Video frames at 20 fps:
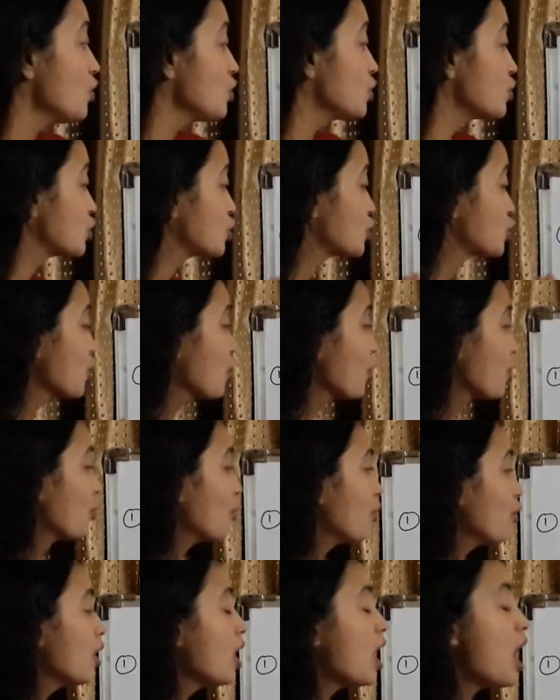
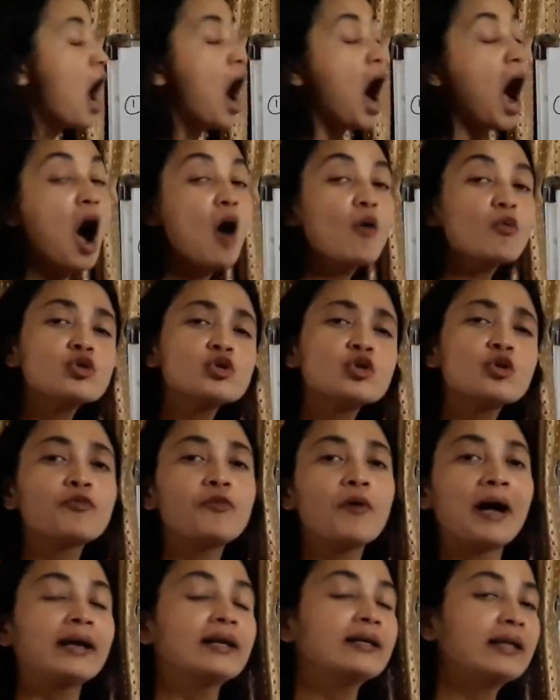So how to
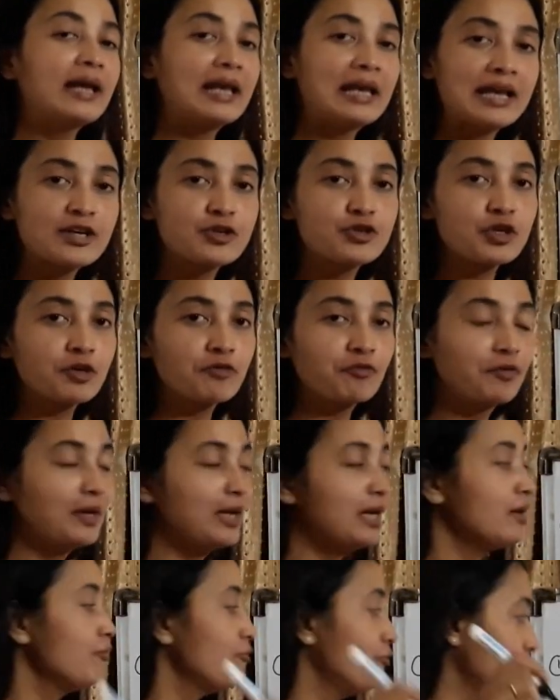find the electric
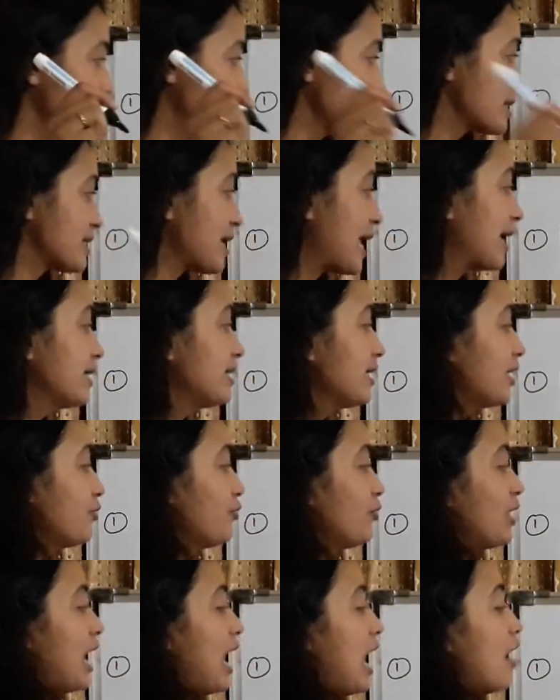field? We
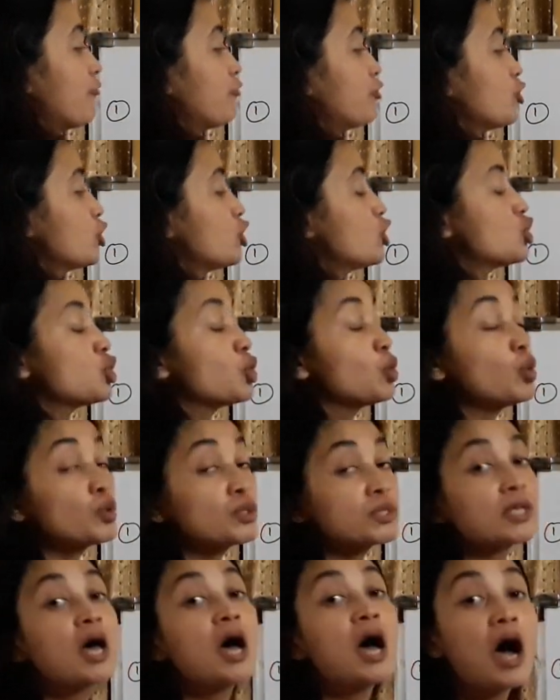decided we have to
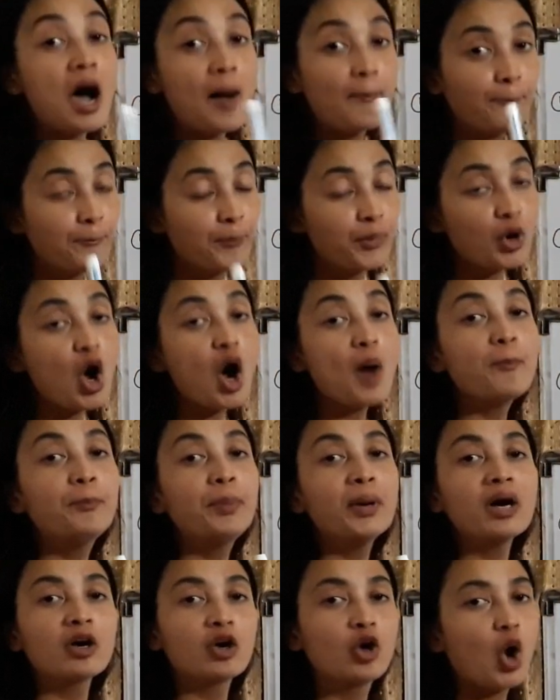choose a
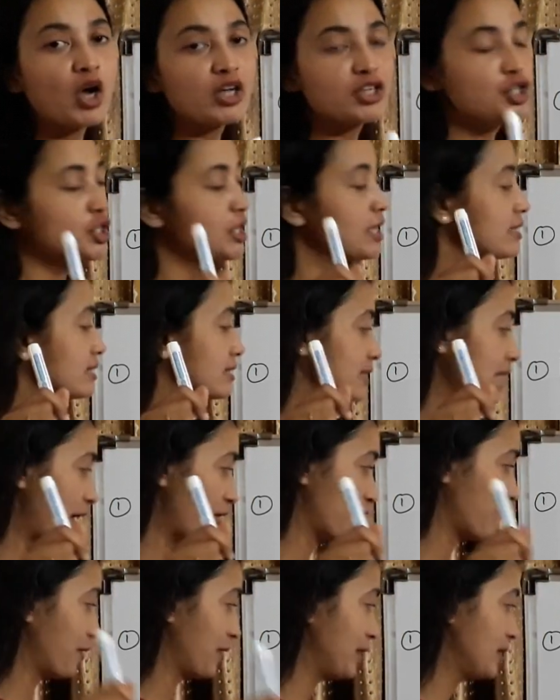proper Gaussian
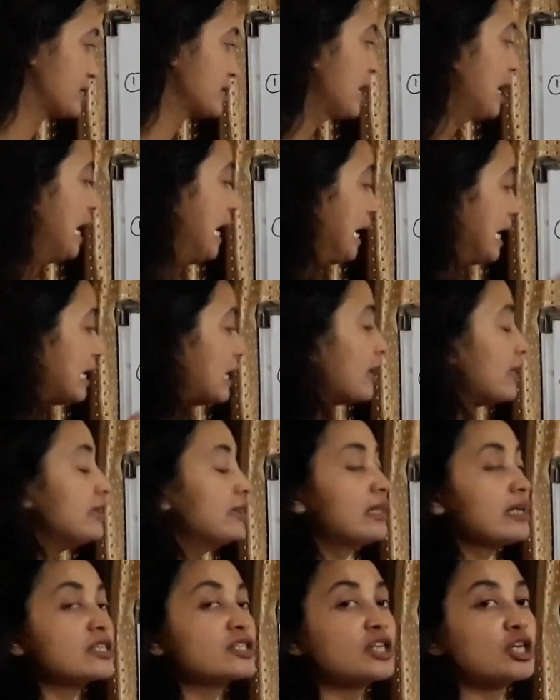surface. Here
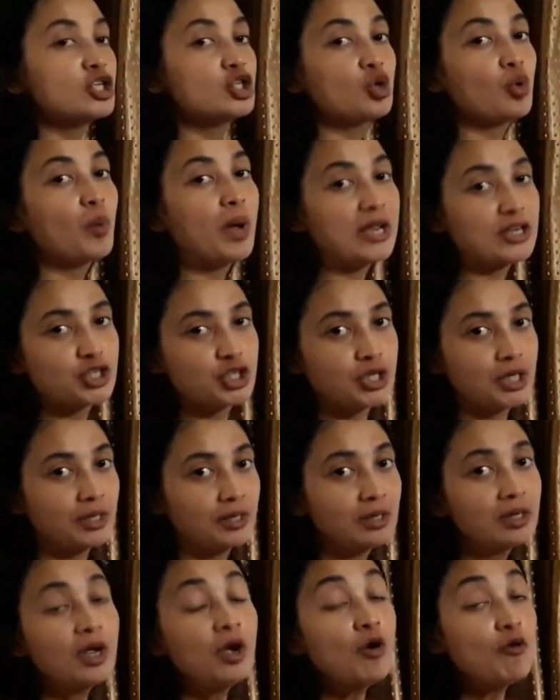in this
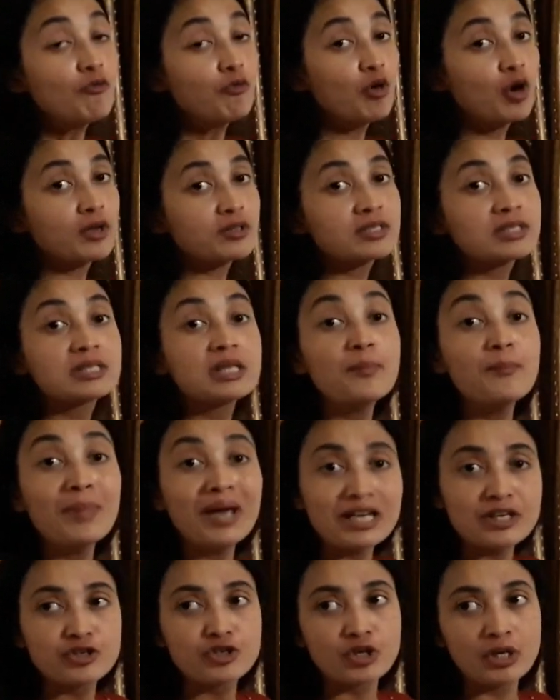situation, for
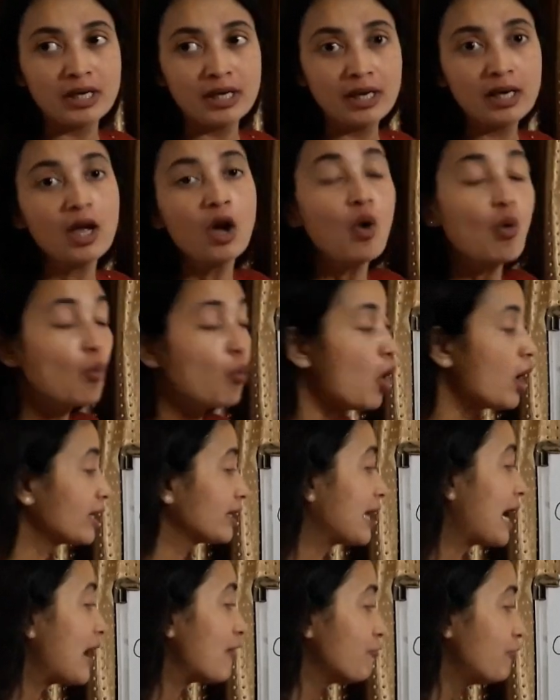symmetry,
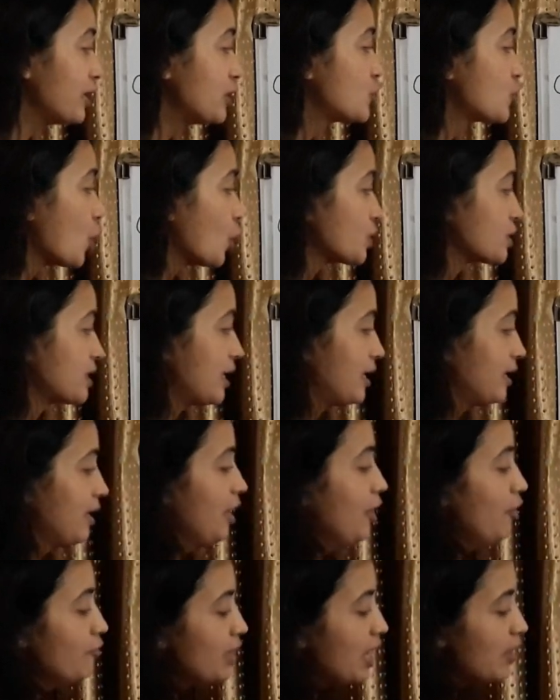what have we
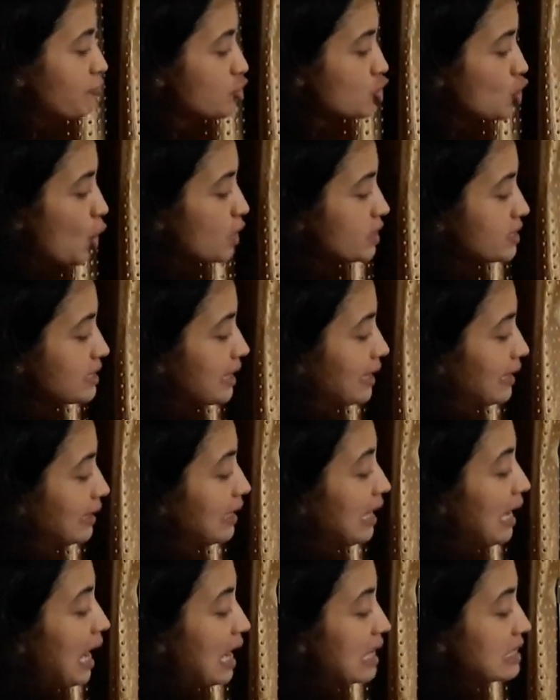chosen? We have
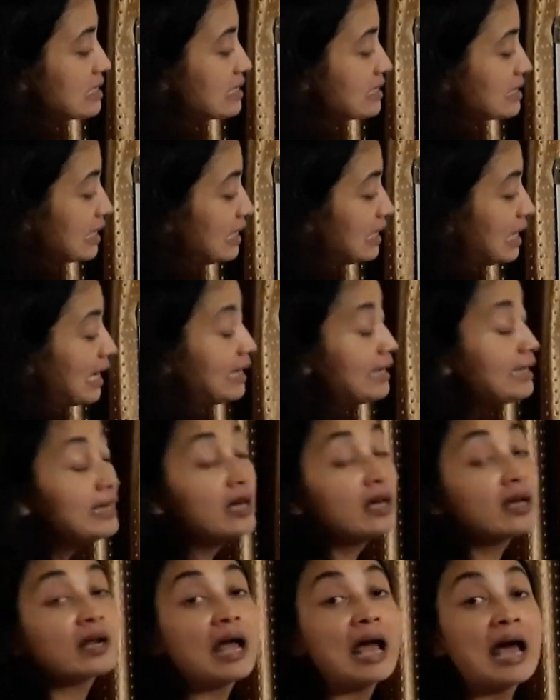chosen a
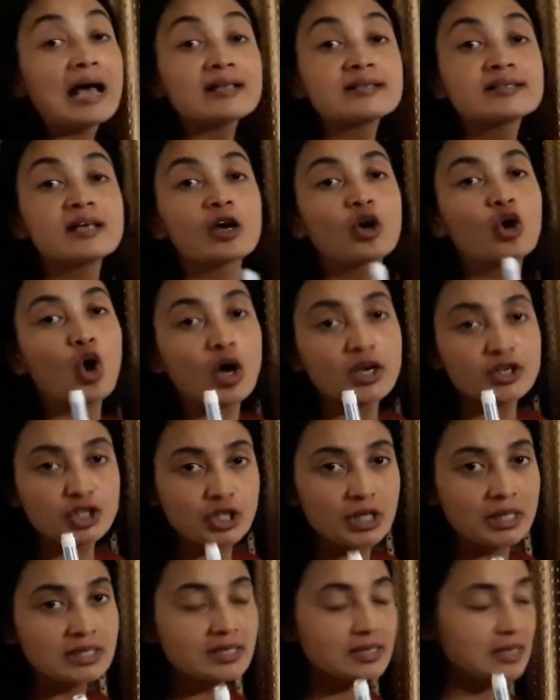cylinder as a
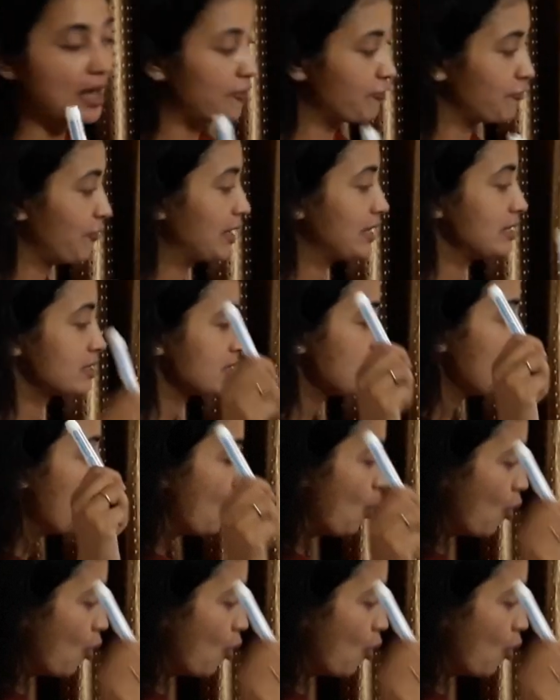Gaussian surface.